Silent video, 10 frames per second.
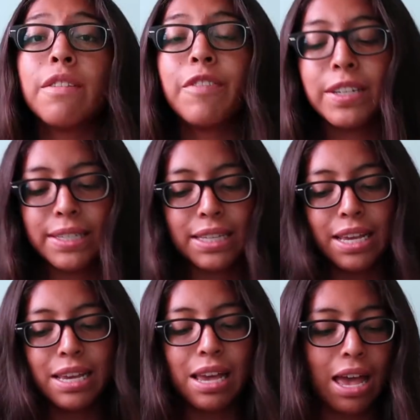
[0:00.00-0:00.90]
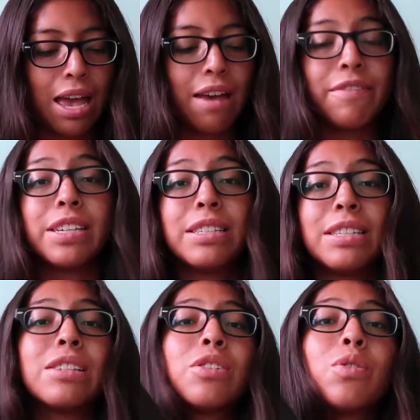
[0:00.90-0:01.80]
the first thing I have is
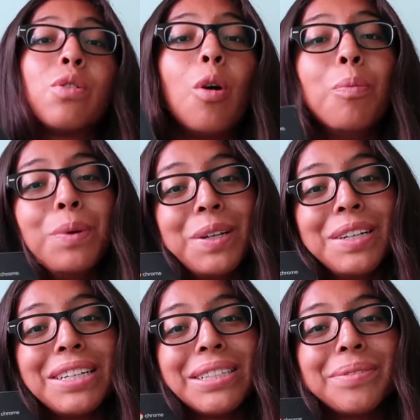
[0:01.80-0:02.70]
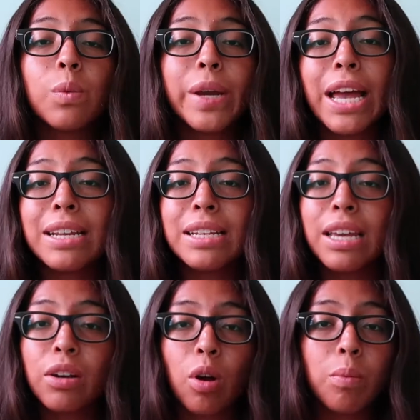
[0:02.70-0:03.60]
this Chromebook. We had to
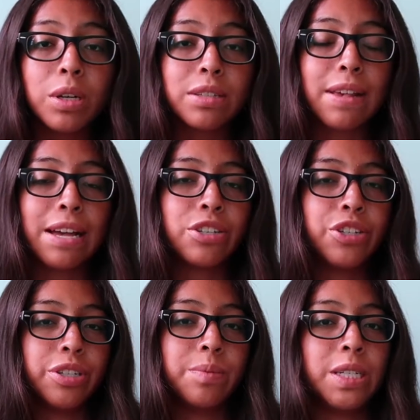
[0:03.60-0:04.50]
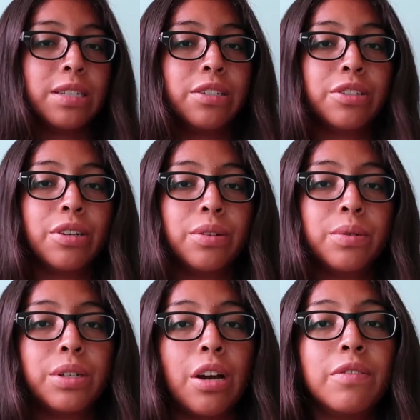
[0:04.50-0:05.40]
get Chromebooks last year because, you
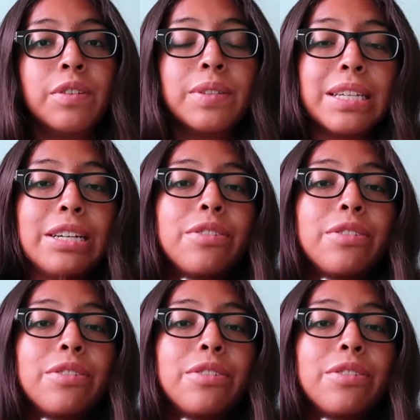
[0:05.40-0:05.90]
know, COVID was like